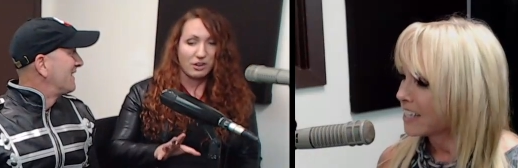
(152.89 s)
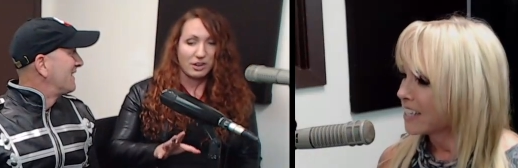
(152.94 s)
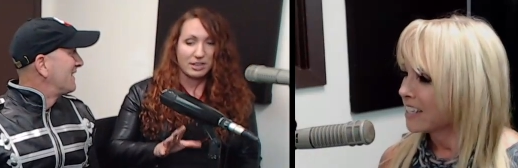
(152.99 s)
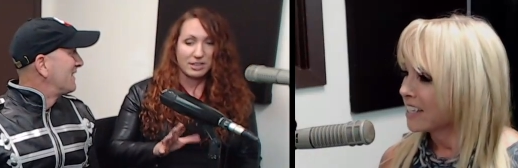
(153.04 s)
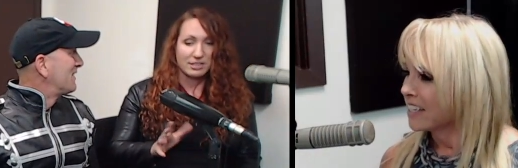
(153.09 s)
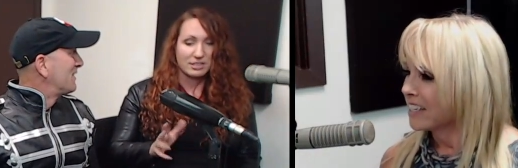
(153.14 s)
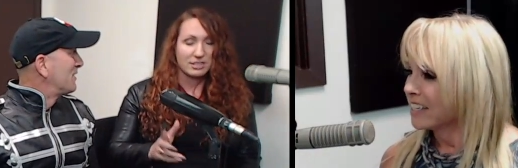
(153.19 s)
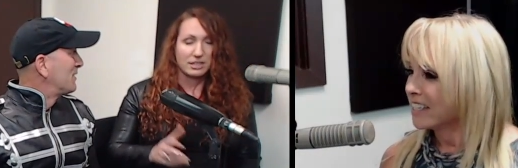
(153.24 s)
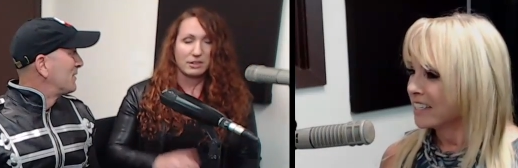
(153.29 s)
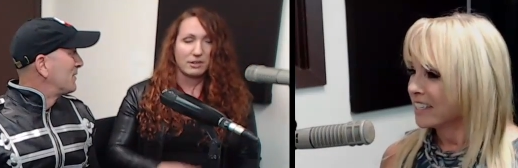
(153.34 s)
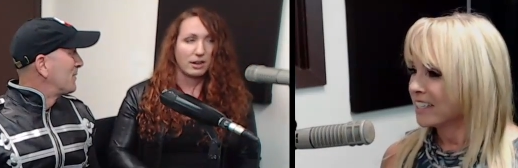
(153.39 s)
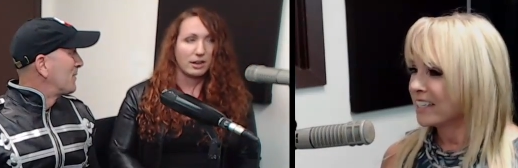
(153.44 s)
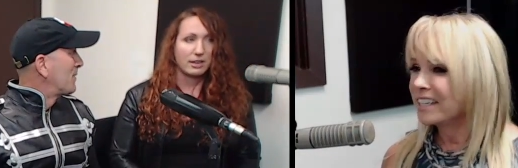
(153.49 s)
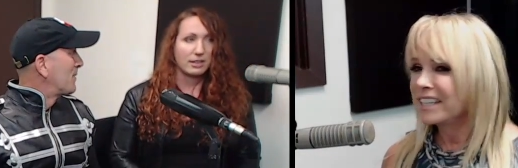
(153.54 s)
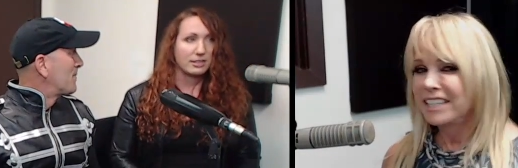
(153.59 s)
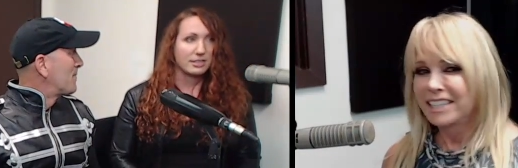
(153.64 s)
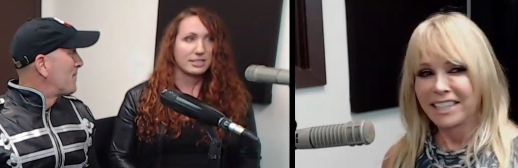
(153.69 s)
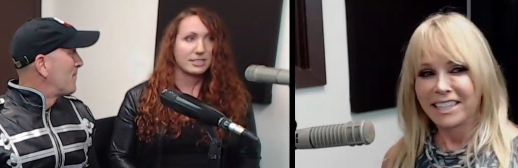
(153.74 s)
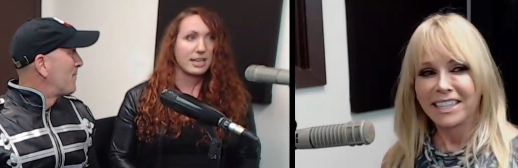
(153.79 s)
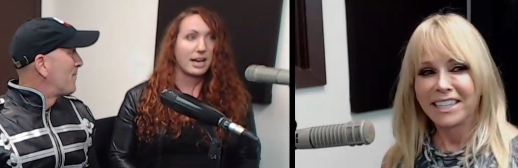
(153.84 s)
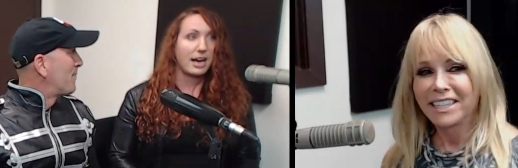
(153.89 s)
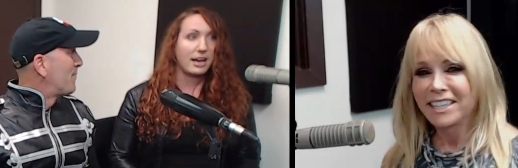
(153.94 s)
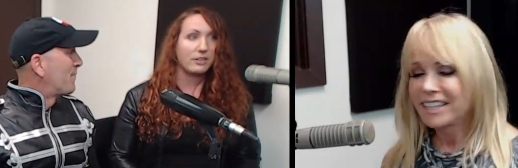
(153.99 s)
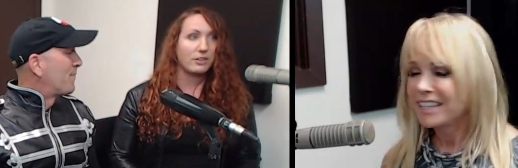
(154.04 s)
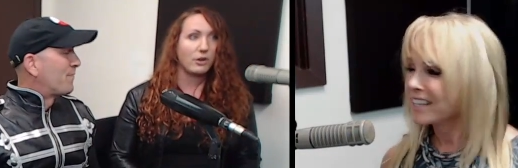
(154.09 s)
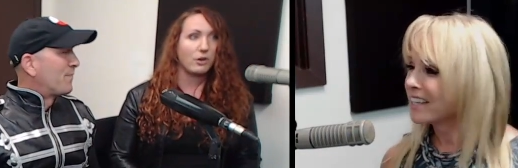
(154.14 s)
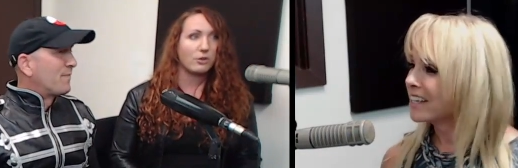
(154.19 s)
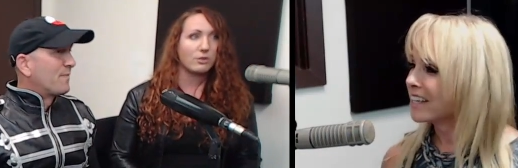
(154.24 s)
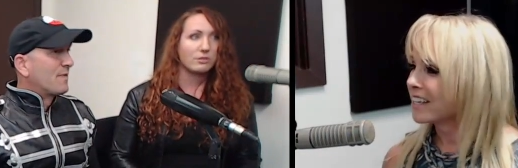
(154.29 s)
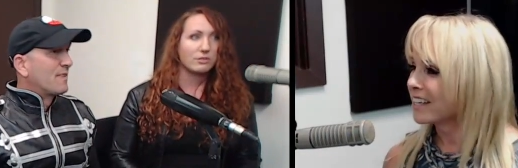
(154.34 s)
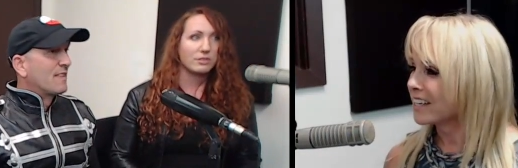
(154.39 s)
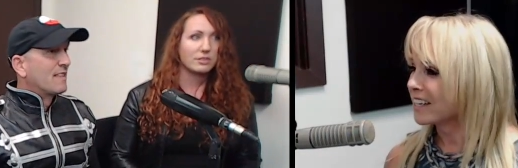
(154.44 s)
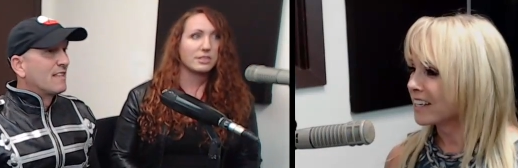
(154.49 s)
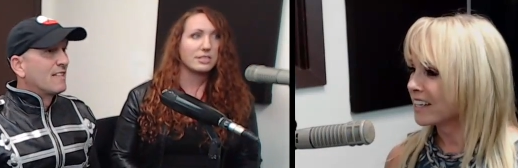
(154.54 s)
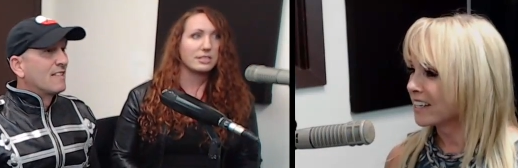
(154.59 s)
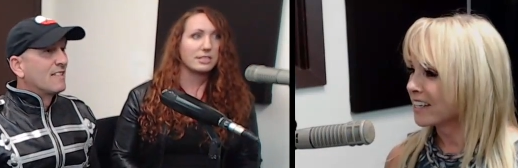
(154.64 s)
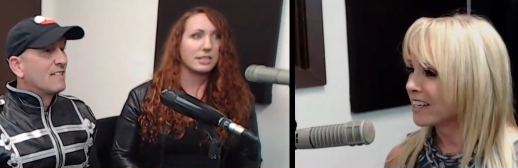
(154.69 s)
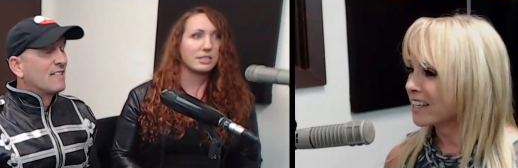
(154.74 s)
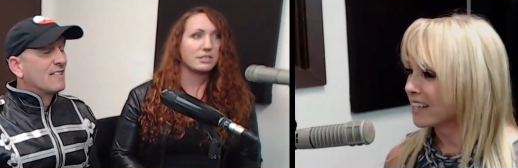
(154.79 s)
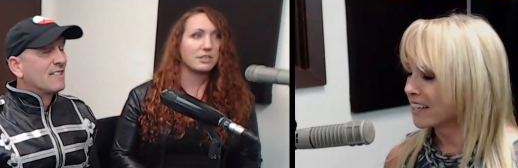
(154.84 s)
Speaker 1: I didn't sing "Greg in the Sky" though,
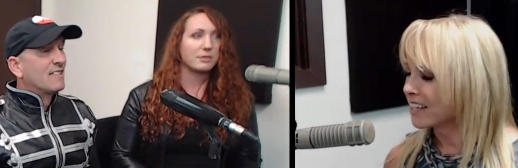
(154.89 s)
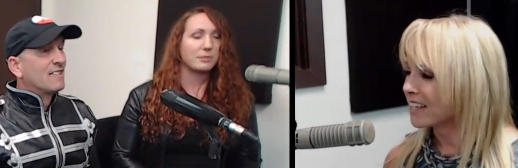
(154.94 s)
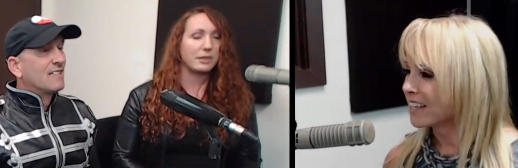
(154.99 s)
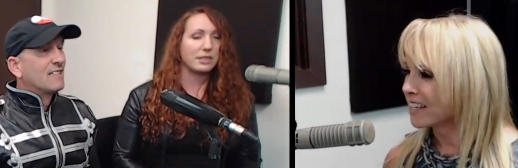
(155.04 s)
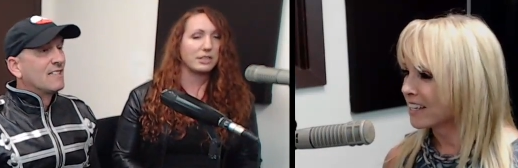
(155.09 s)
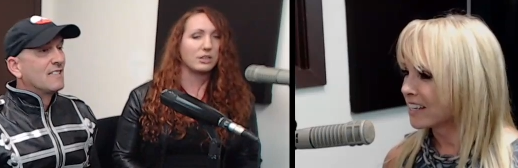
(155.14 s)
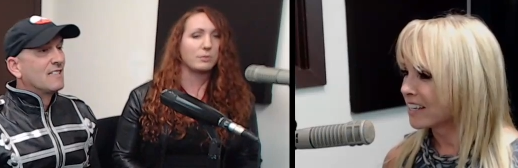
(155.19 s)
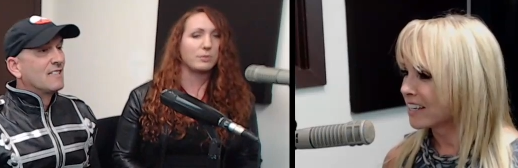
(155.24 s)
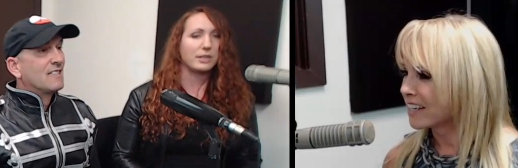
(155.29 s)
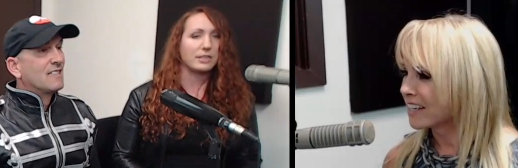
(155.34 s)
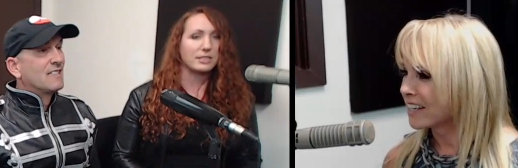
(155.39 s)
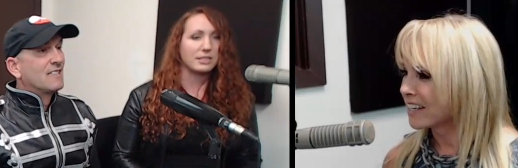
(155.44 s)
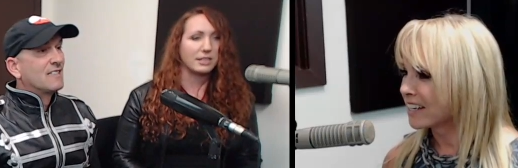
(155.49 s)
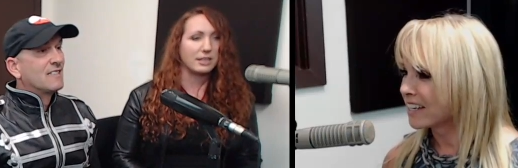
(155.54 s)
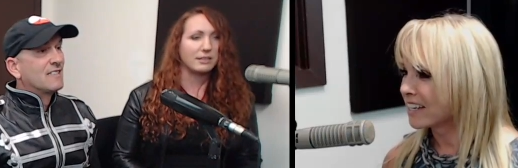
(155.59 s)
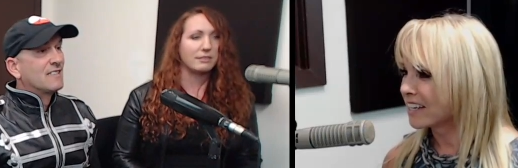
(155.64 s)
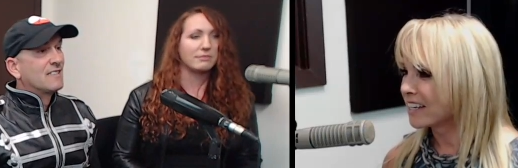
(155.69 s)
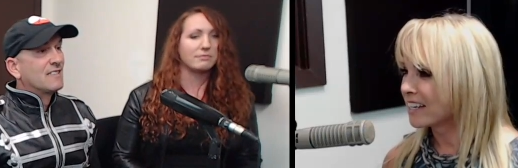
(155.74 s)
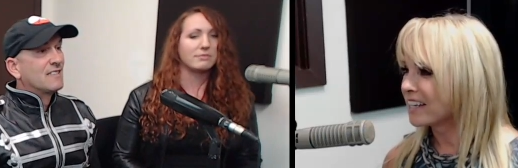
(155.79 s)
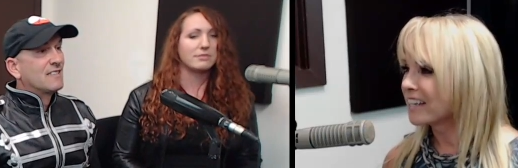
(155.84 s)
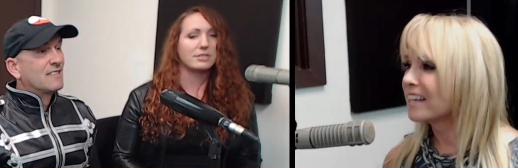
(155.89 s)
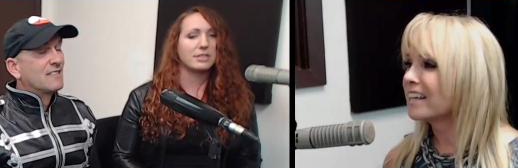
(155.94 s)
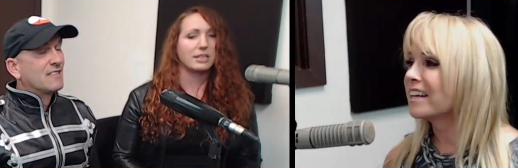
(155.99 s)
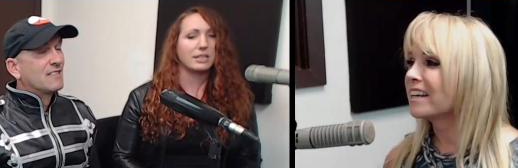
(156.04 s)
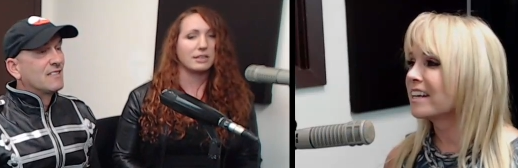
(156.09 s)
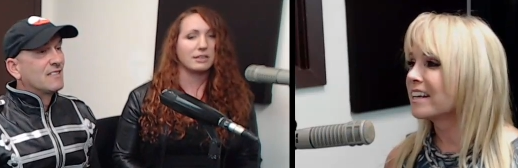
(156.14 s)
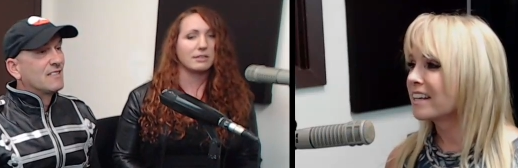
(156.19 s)
because that took me a little bit to to